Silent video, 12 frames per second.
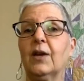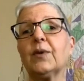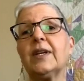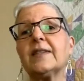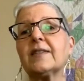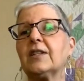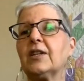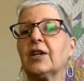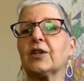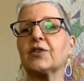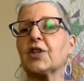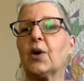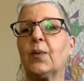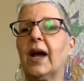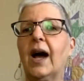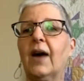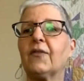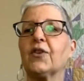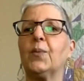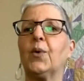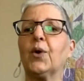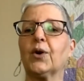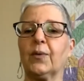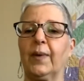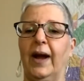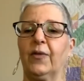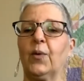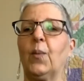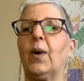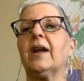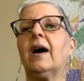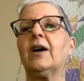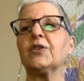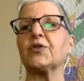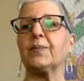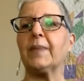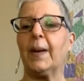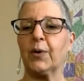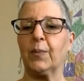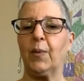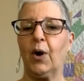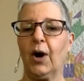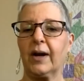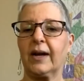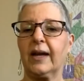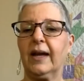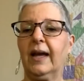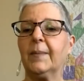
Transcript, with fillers: In recent years, though, we hover more around the 100 member mark.